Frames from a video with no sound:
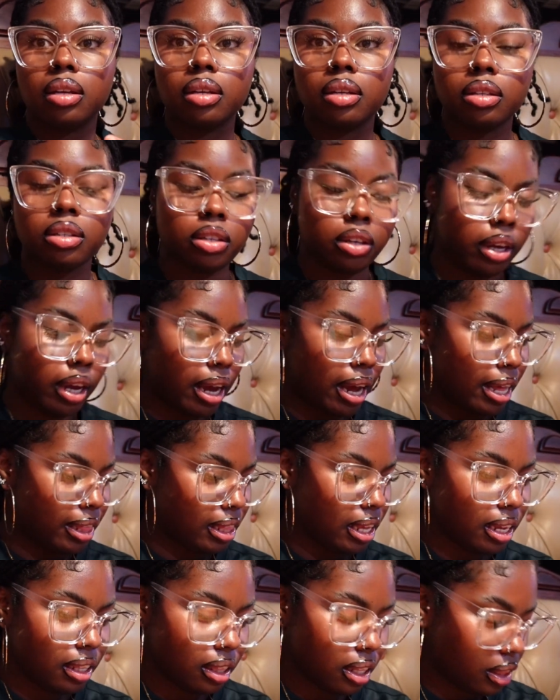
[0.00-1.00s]
So yeah, I
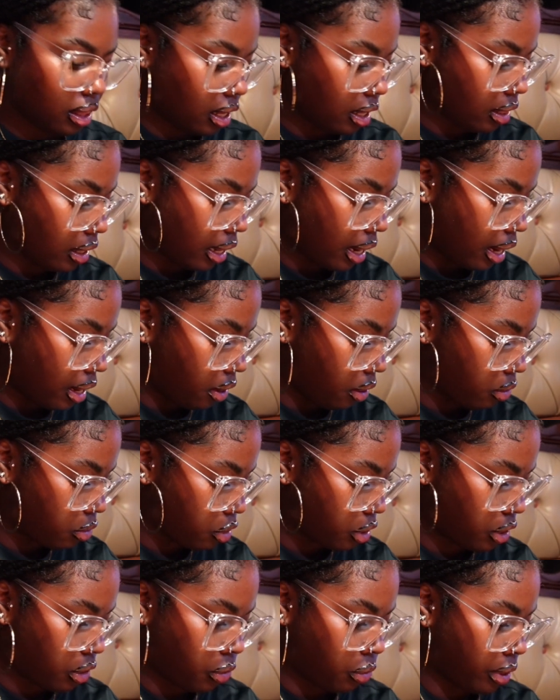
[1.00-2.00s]
think the thing that I
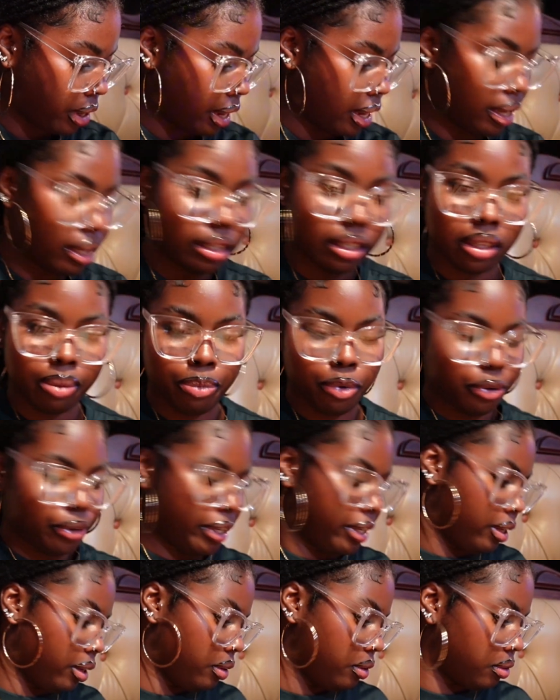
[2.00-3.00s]
usually do get is the
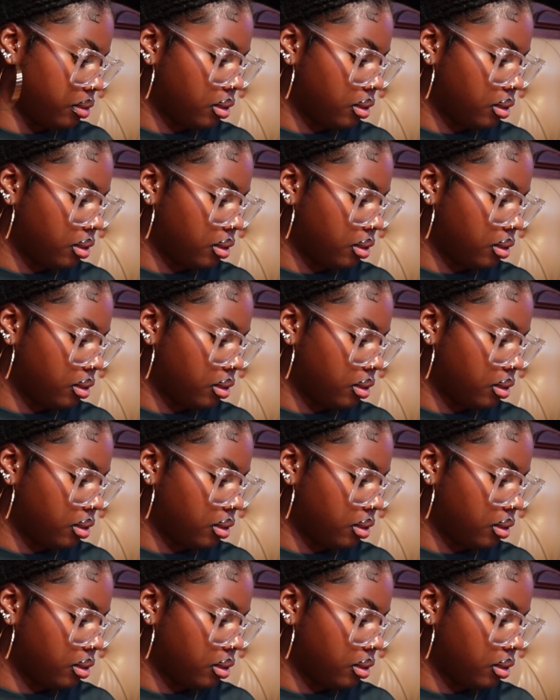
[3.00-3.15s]
burrito.